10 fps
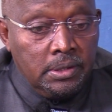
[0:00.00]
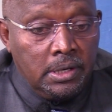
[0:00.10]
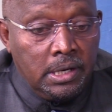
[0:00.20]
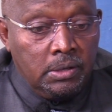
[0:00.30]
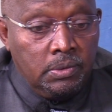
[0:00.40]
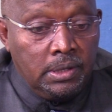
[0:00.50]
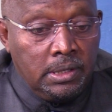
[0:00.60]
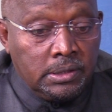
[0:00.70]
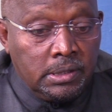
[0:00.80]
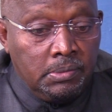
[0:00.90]
and when the
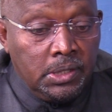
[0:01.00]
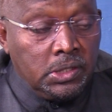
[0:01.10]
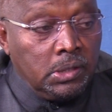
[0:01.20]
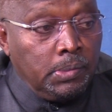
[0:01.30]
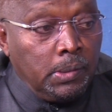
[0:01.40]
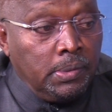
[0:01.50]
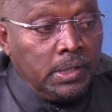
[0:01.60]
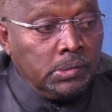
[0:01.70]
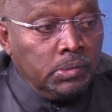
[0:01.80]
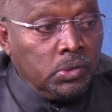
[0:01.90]
examination paper
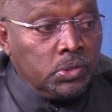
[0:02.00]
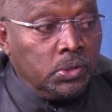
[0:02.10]
is brought